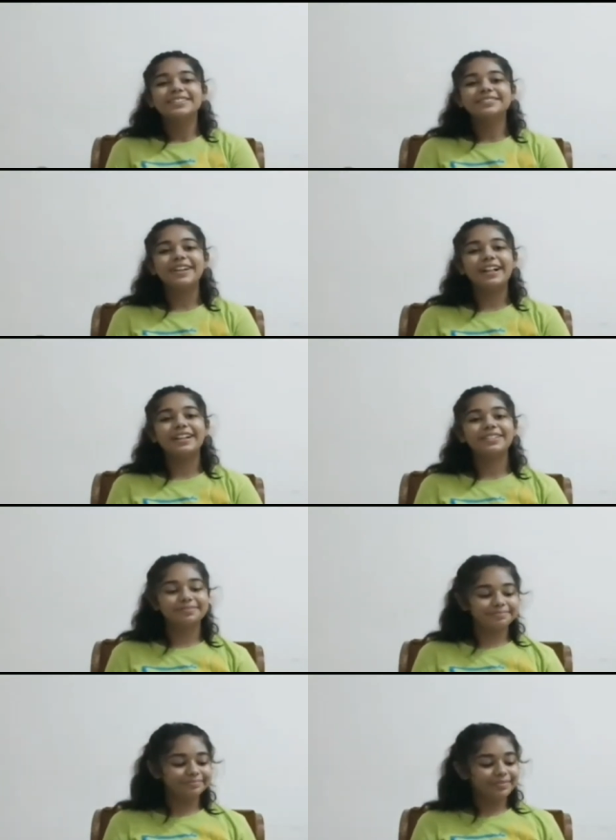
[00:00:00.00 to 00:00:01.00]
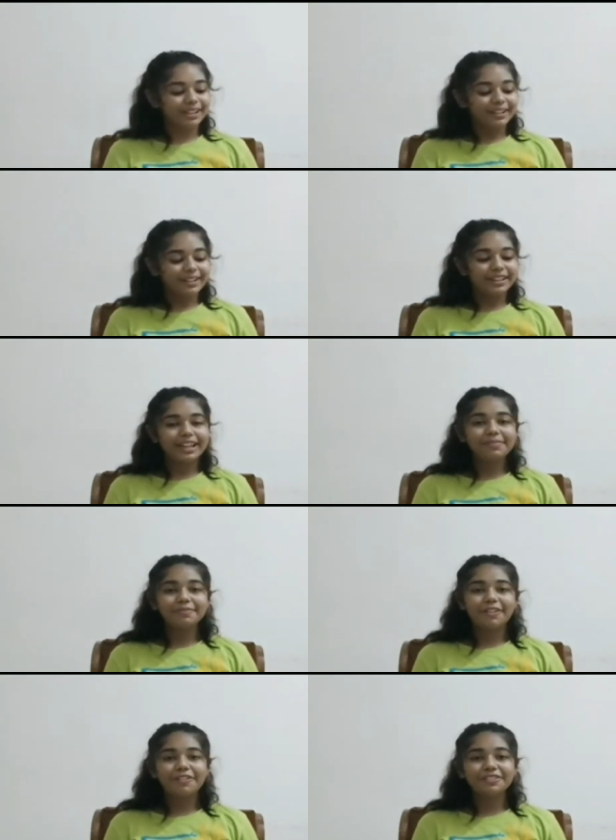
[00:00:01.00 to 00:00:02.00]
Well, they
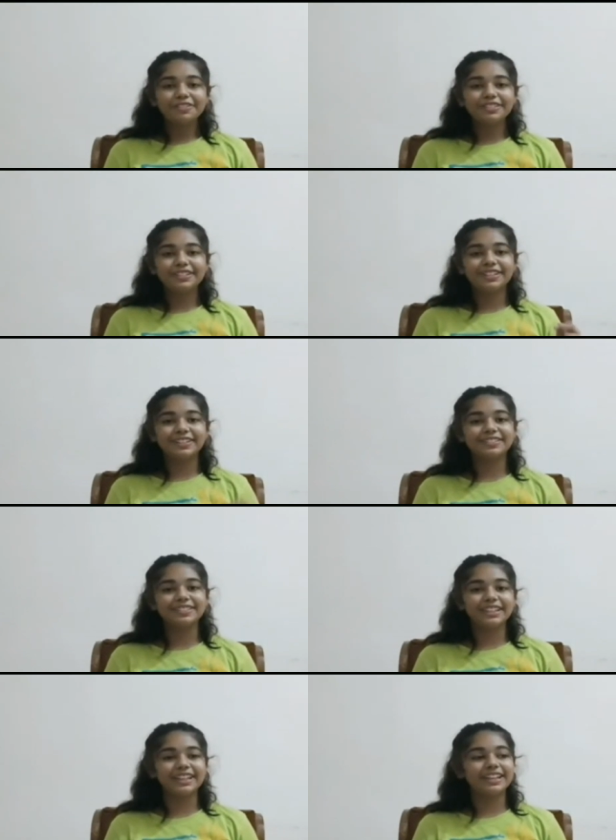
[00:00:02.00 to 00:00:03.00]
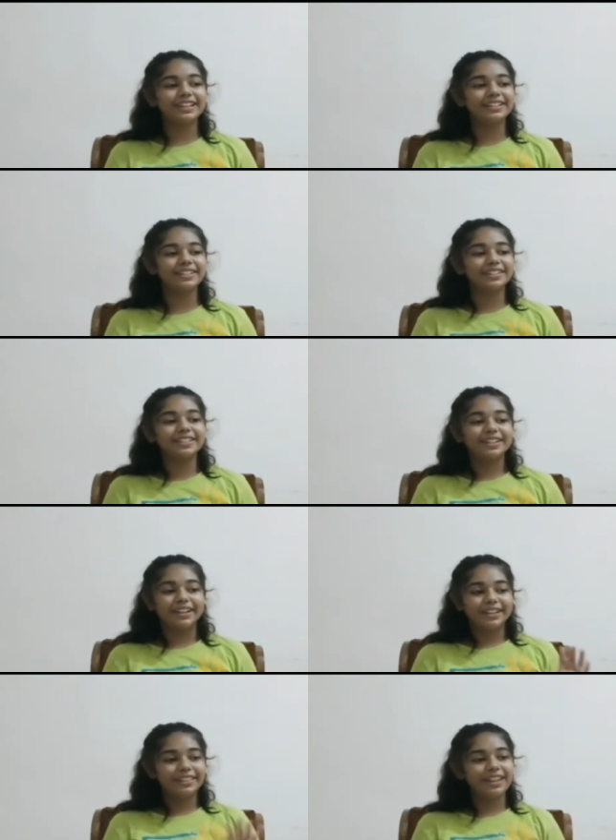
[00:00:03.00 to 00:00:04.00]
both need
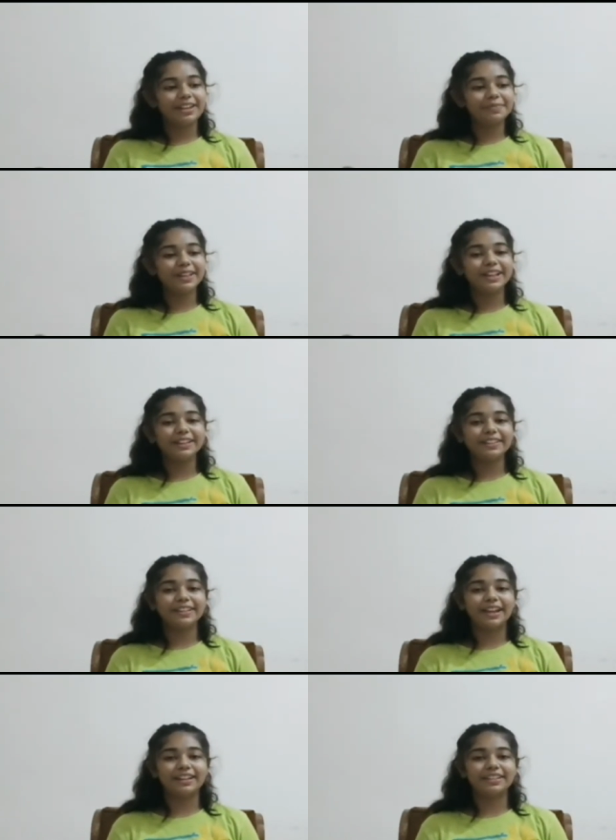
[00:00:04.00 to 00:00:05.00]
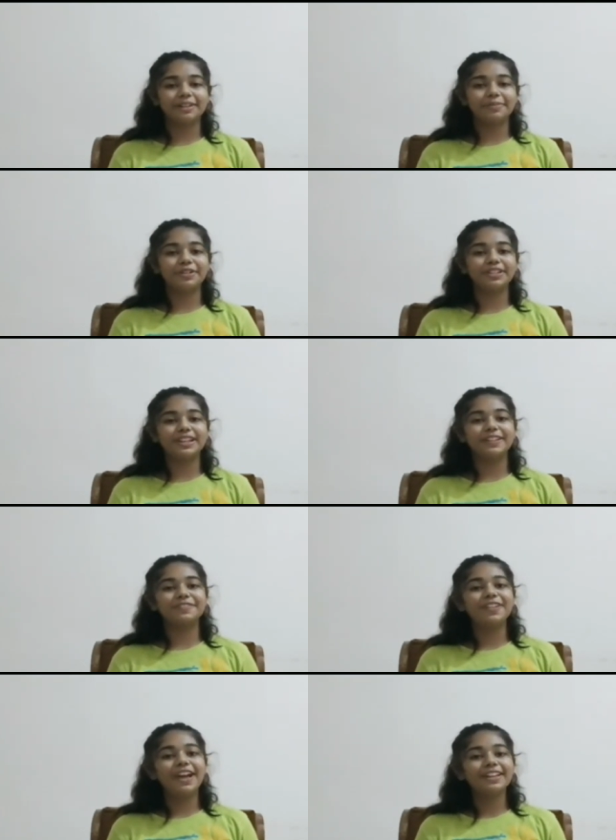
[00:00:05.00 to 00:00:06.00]
same things, like they both need
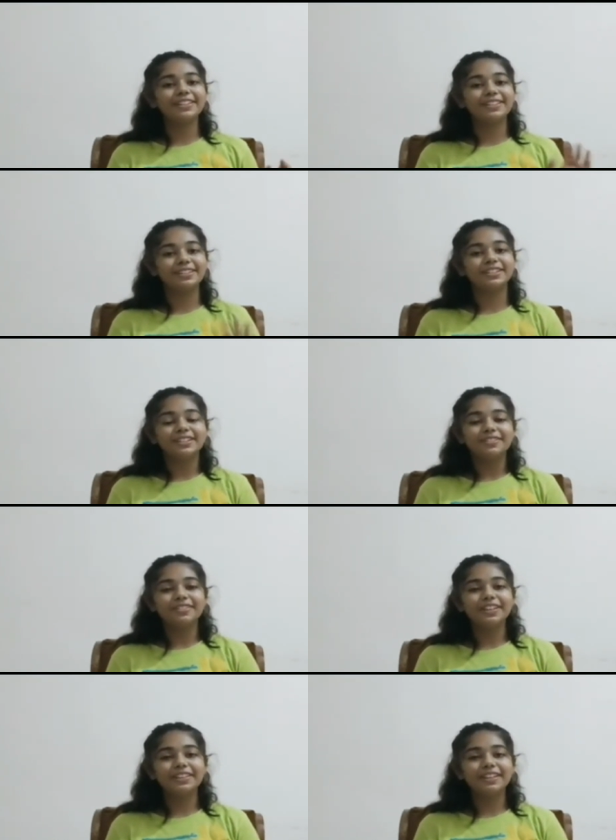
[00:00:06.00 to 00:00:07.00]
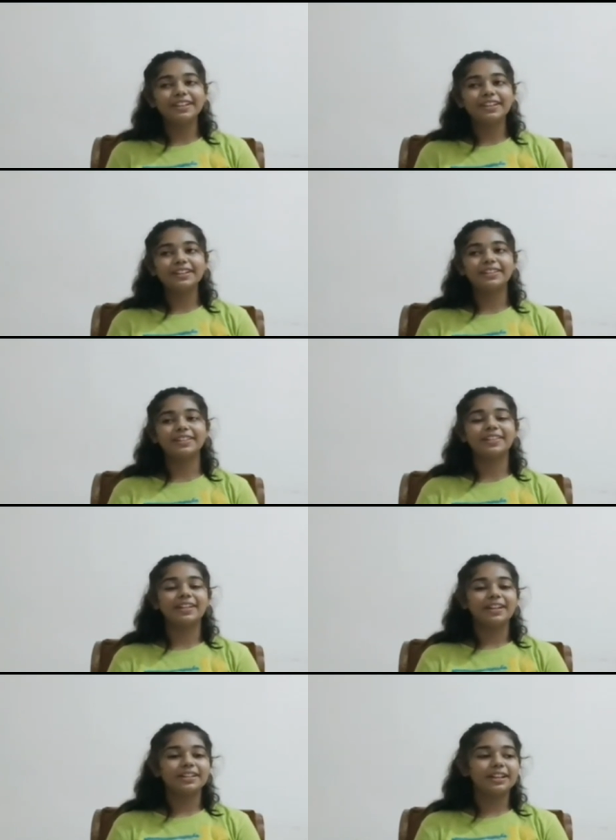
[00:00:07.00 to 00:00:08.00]
vet visits.
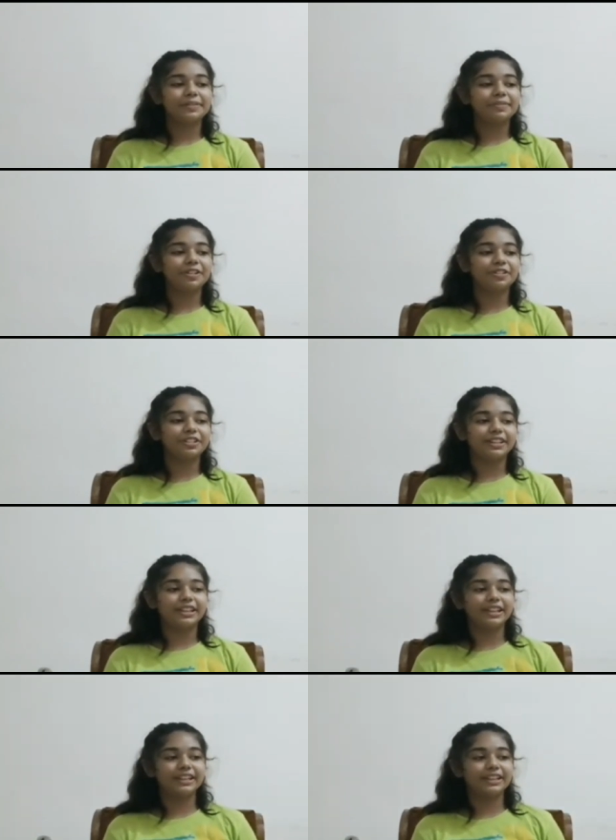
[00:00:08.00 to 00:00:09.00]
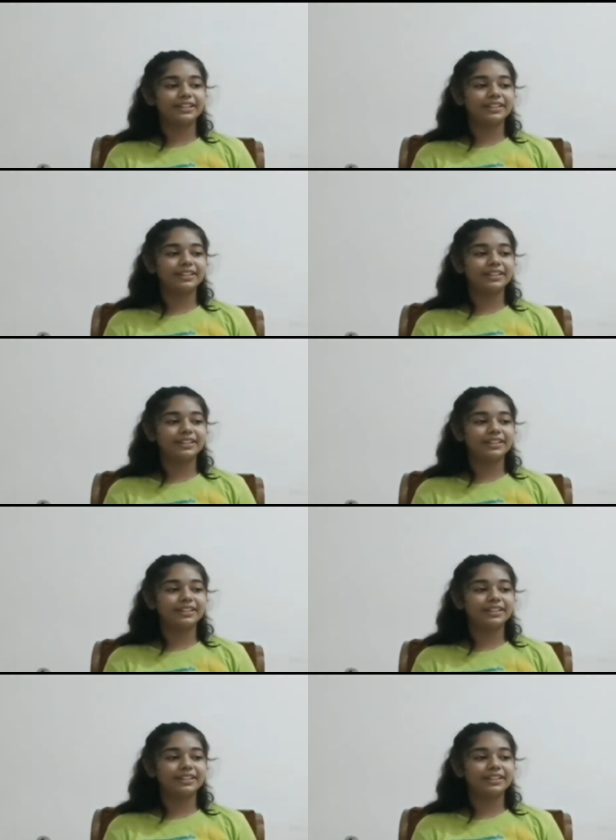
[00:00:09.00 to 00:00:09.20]
They both need